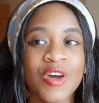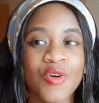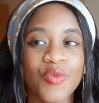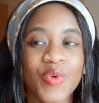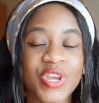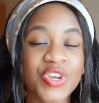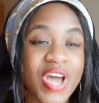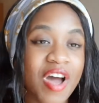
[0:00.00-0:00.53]

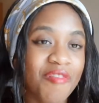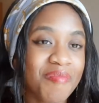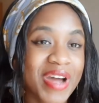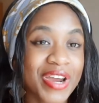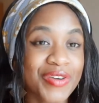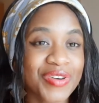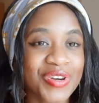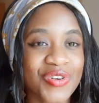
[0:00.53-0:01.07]
when you have
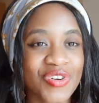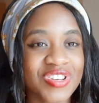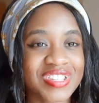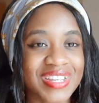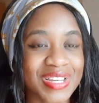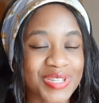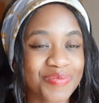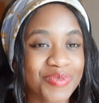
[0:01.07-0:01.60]
Mercury
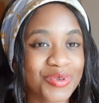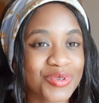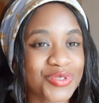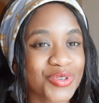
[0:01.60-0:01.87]
conjunct Pluto,